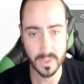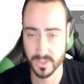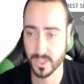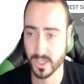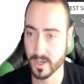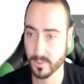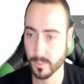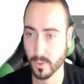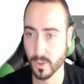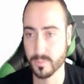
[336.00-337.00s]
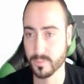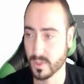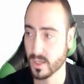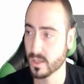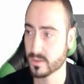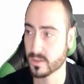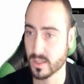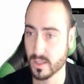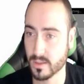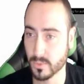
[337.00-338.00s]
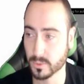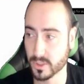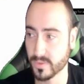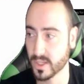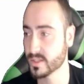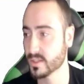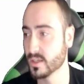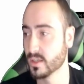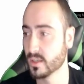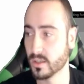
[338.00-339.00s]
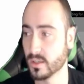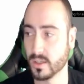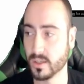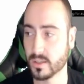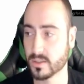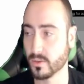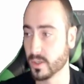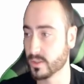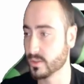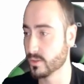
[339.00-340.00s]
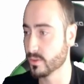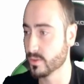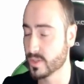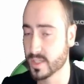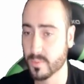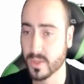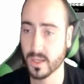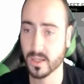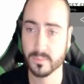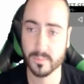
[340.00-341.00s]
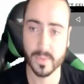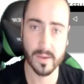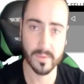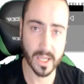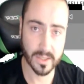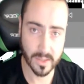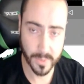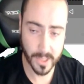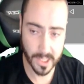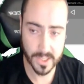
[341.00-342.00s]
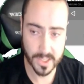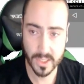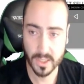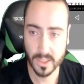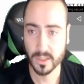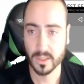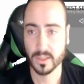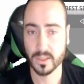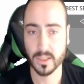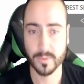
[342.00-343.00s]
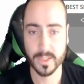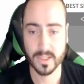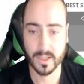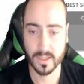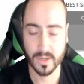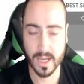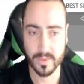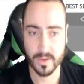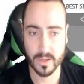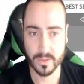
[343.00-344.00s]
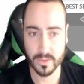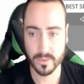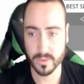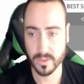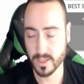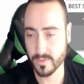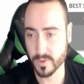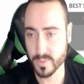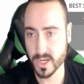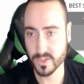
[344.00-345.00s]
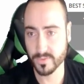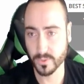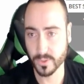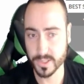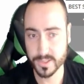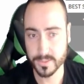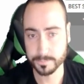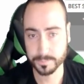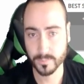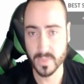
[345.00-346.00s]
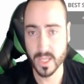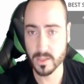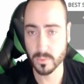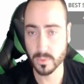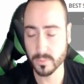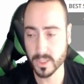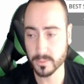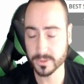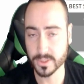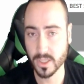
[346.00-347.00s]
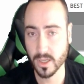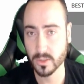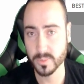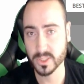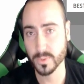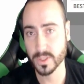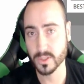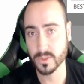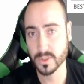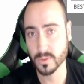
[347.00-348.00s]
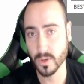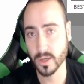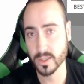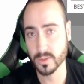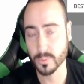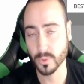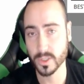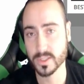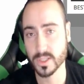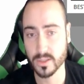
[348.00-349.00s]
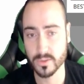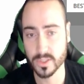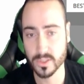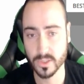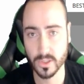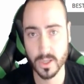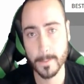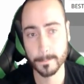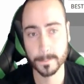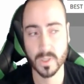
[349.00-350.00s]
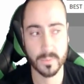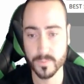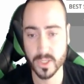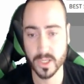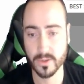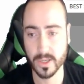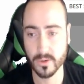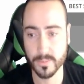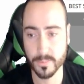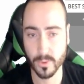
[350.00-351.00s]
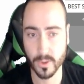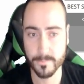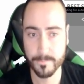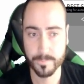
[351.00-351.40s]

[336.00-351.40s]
Generate report, see the mobile device, and it's going to do the same thing, navigate to the page, and it's going to gather that information for us. And then you will be able to toggle between those two audit reports that you just took and generate a report